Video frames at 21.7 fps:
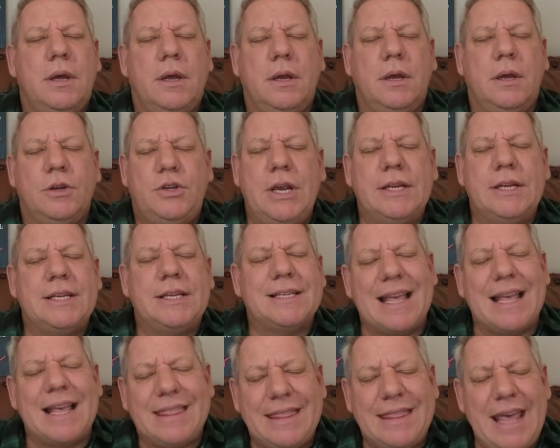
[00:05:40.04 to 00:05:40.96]
Jesus,
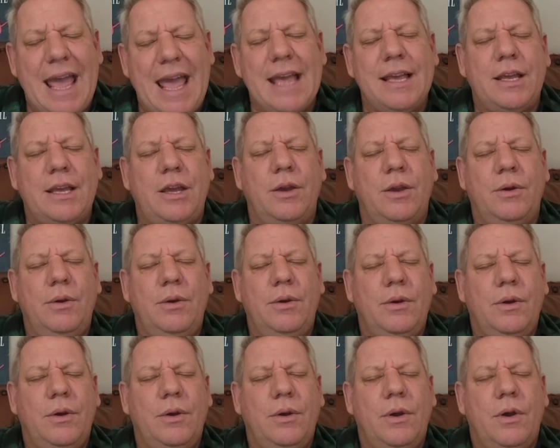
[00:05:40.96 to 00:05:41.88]
I thank you
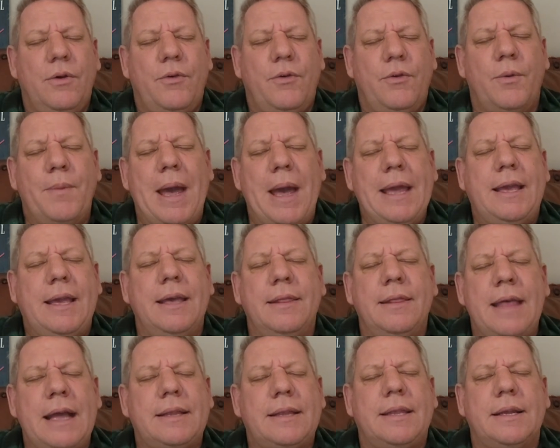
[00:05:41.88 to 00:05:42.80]
for making
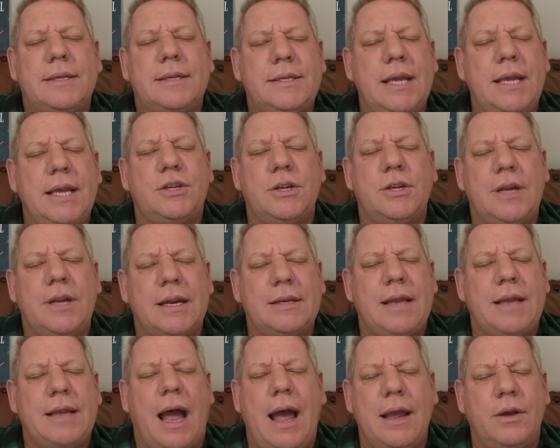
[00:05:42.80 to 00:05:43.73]
that decision
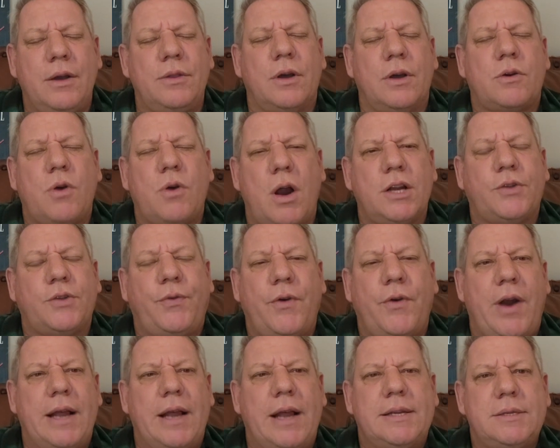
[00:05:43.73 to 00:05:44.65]
and dying on the cross
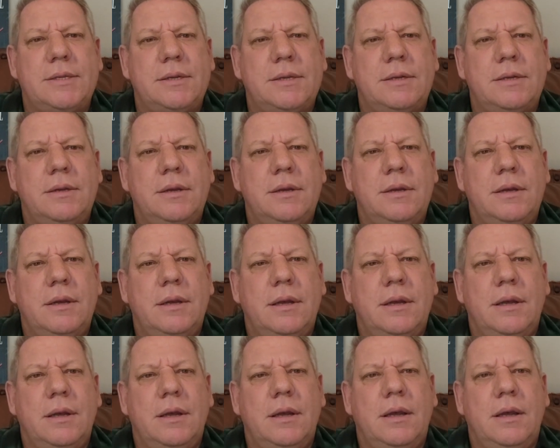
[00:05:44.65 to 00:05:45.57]
for us
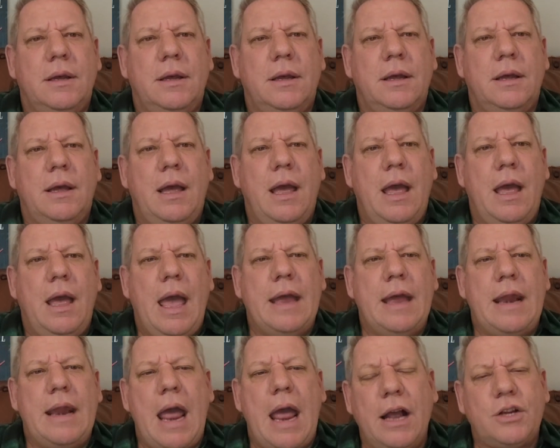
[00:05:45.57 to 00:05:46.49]

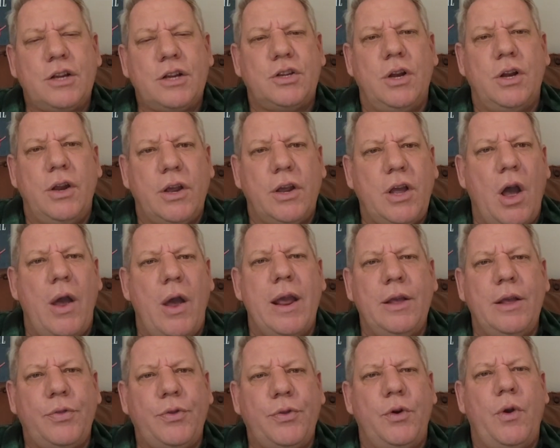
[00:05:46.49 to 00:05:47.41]
and actually
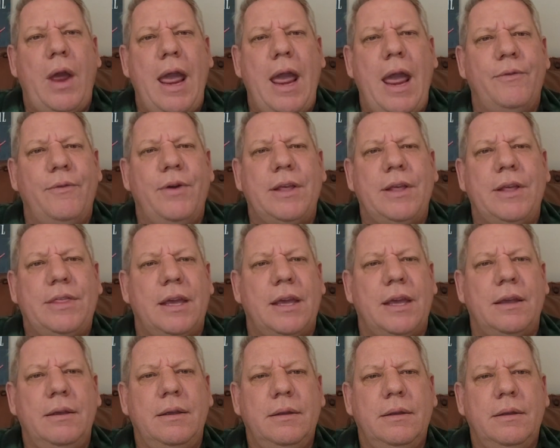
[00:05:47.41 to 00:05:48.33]
going through
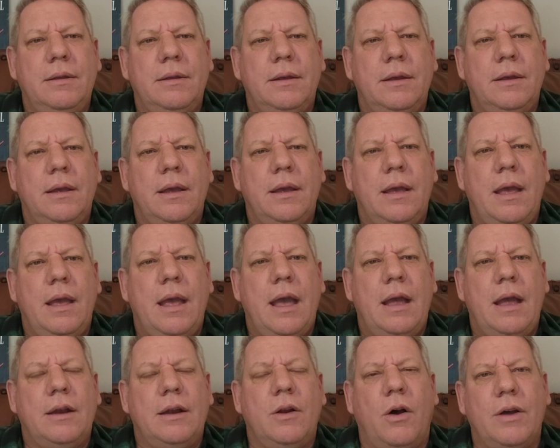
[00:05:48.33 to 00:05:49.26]
everything.
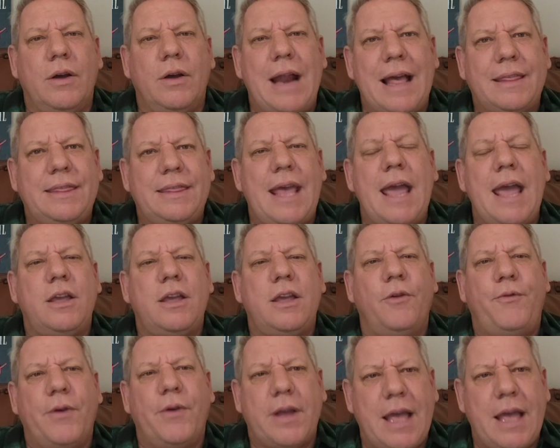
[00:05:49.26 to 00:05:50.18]
And Lord, I thank
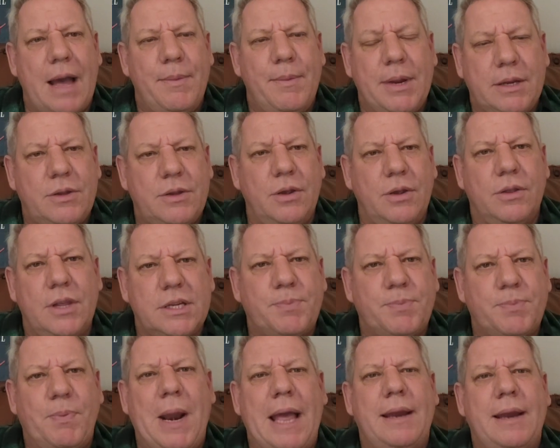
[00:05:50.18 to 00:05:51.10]
you for coming to this
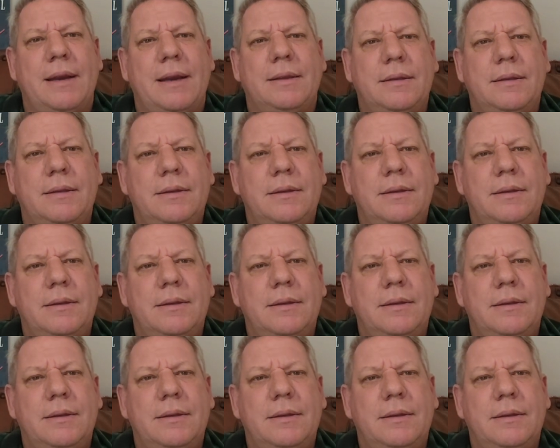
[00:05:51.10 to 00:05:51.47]
planet